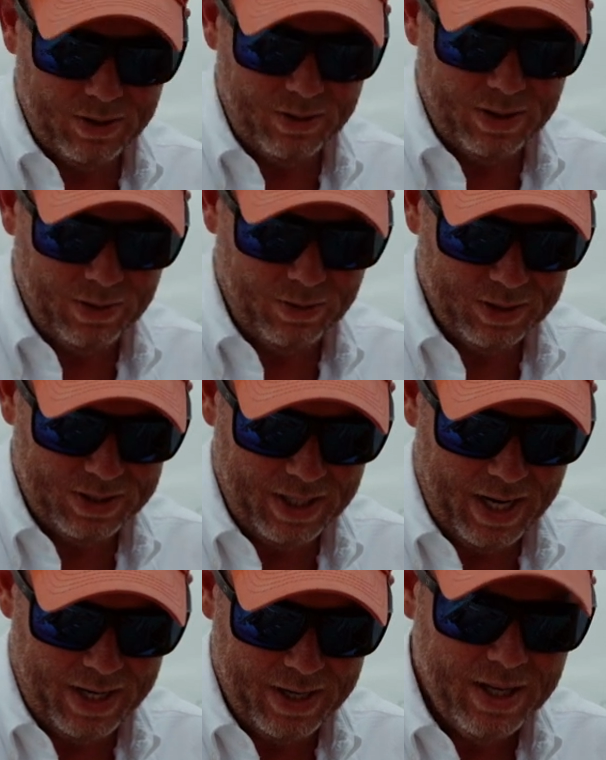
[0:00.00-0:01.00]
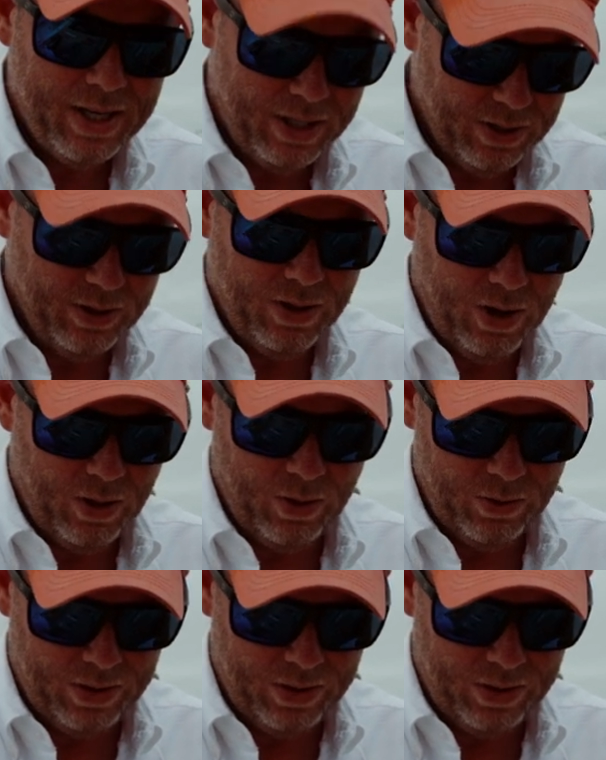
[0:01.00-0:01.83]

Hoagie lure site, you'll know